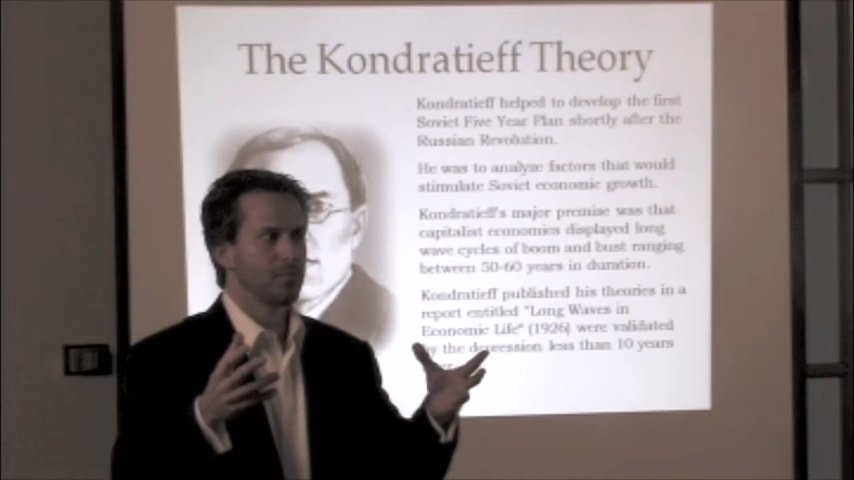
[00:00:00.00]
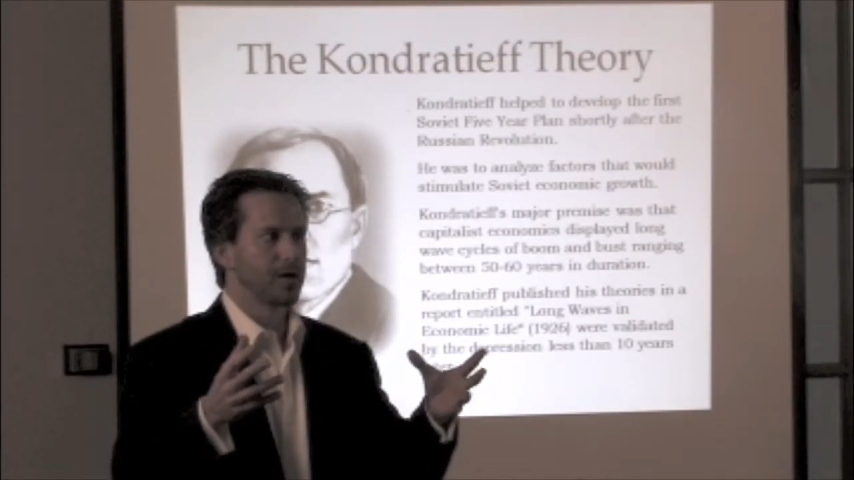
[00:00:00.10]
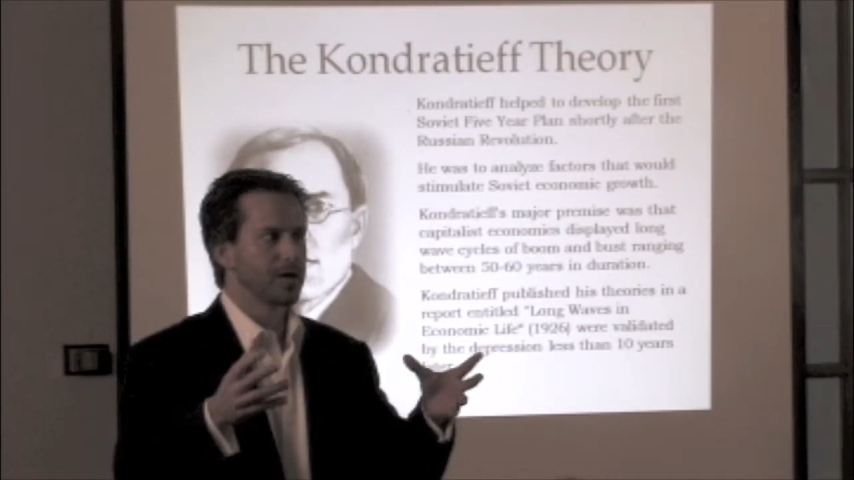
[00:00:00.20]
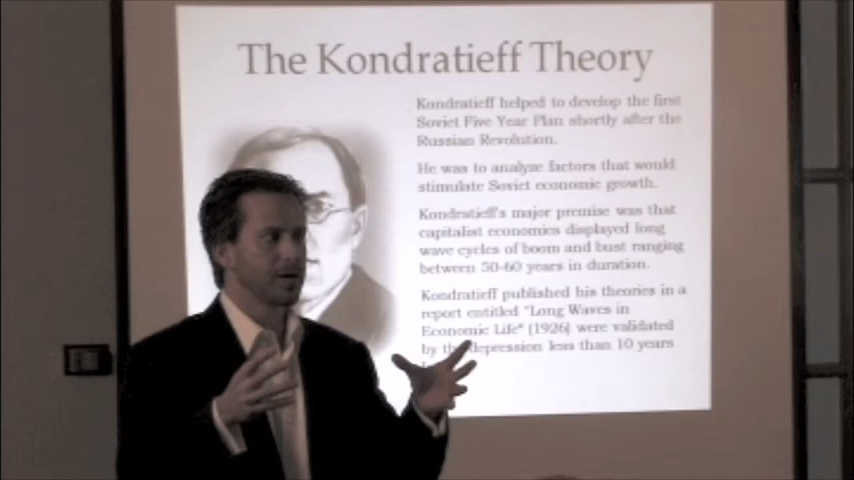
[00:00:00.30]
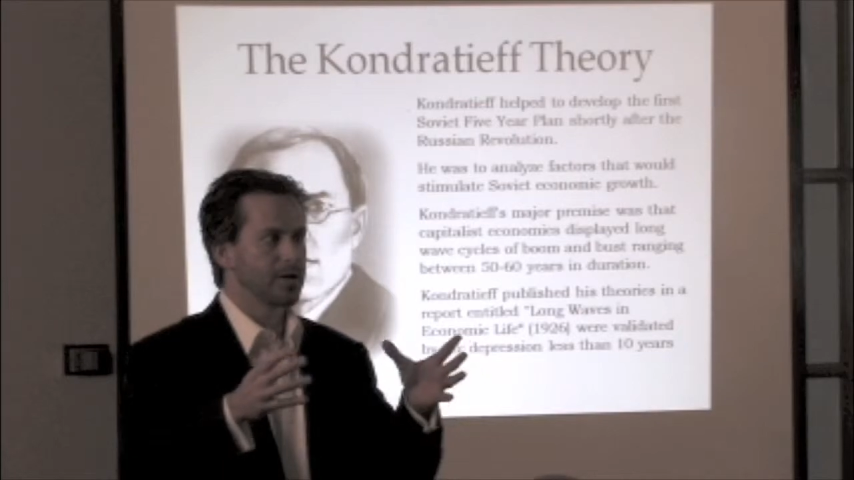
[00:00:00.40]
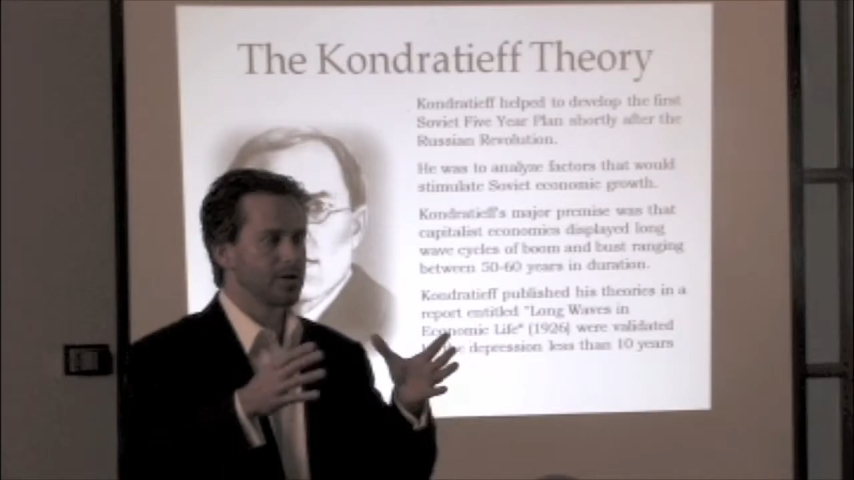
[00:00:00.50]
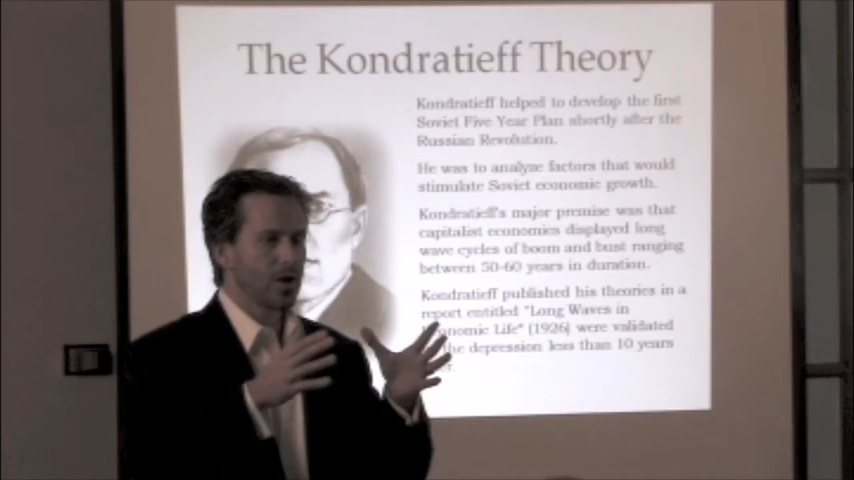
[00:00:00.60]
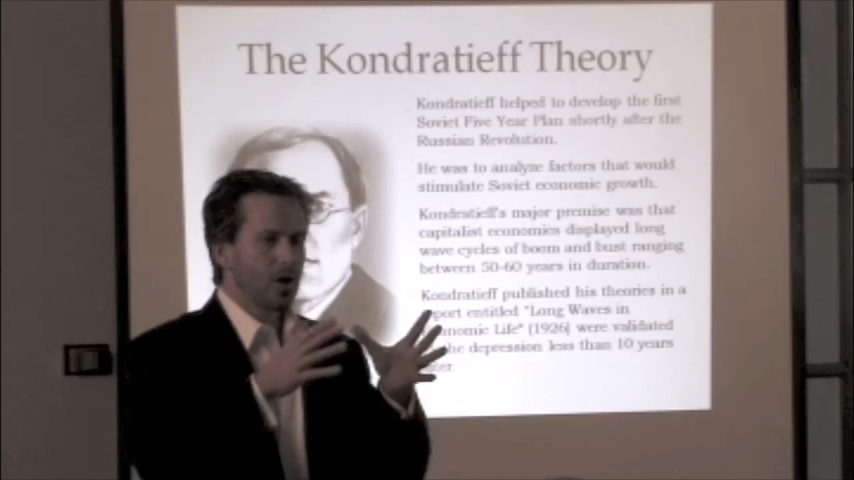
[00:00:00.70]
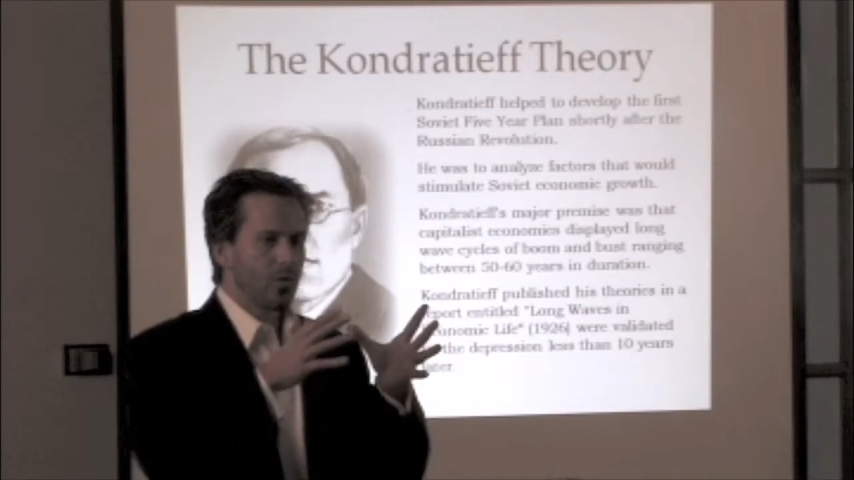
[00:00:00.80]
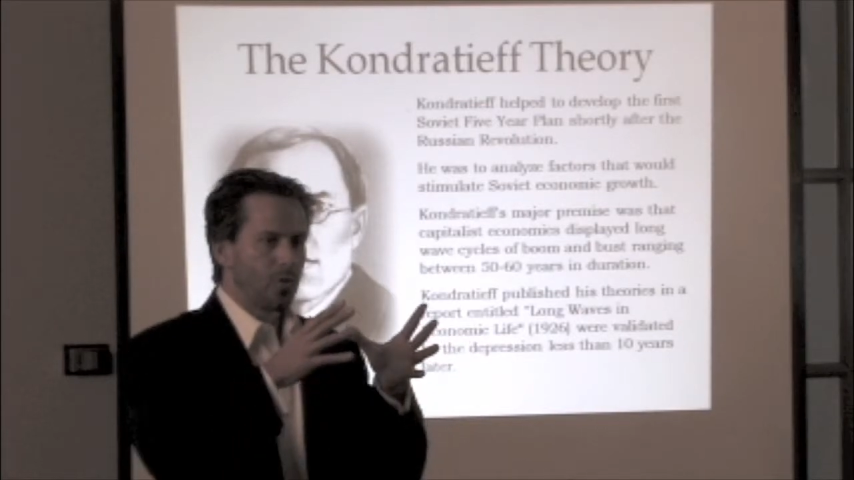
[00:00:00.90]
Because
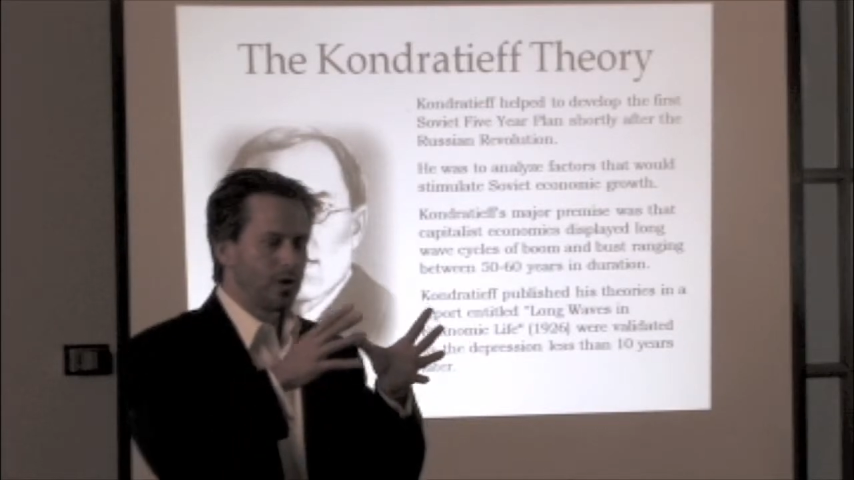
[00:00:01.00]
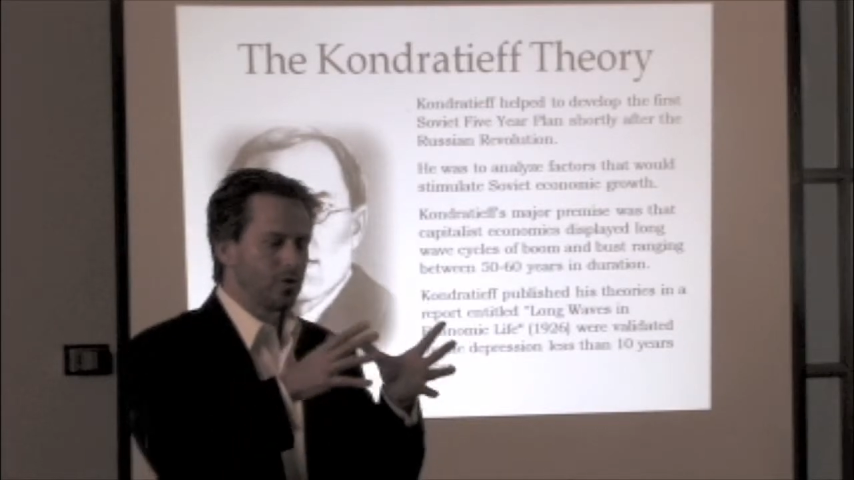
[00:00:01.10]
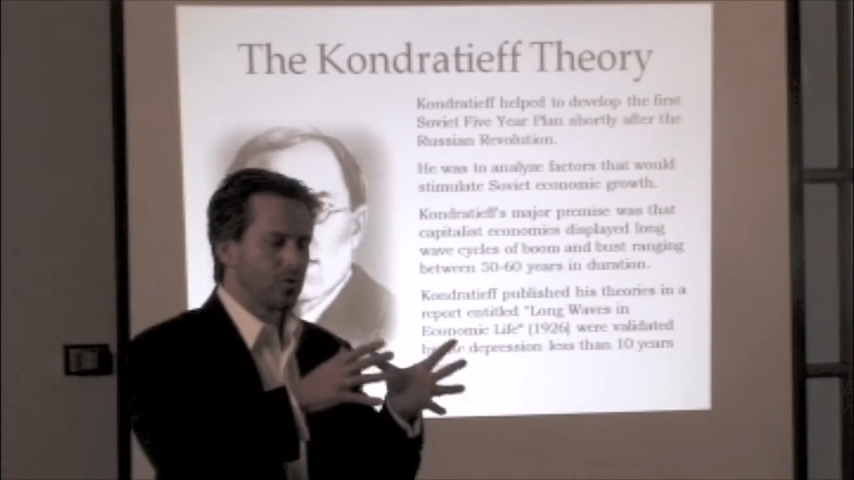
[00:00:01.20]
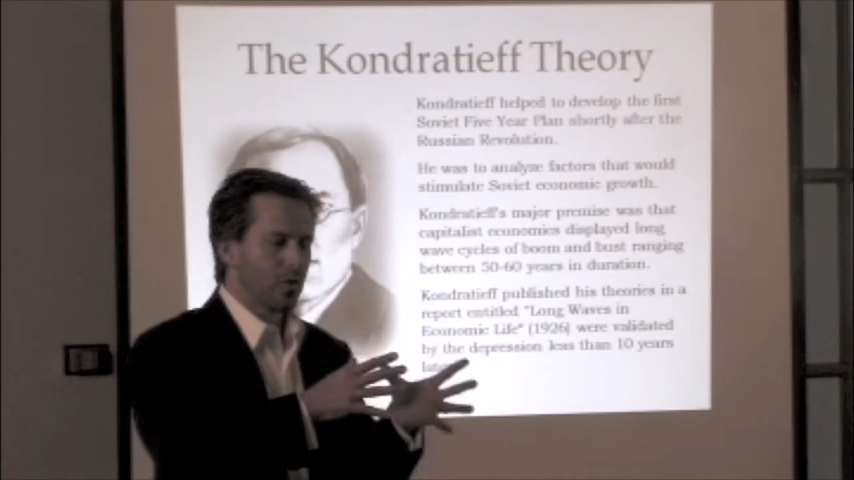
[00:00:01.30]
when you